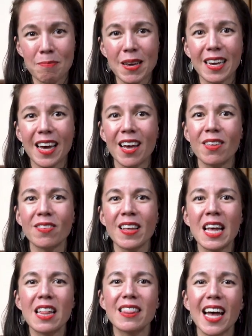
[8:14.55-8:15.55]
because
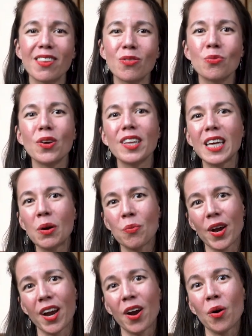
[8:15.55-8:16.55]
that's really
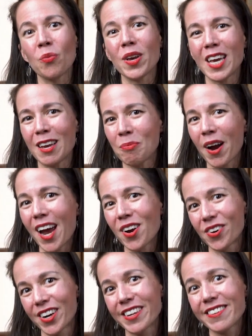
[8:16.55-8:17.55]
where we
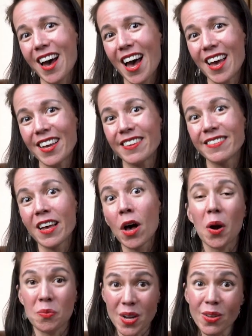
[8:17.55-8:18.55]
prioritize
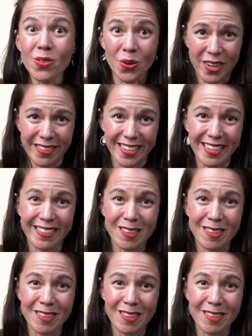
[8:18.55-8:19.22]
our resources,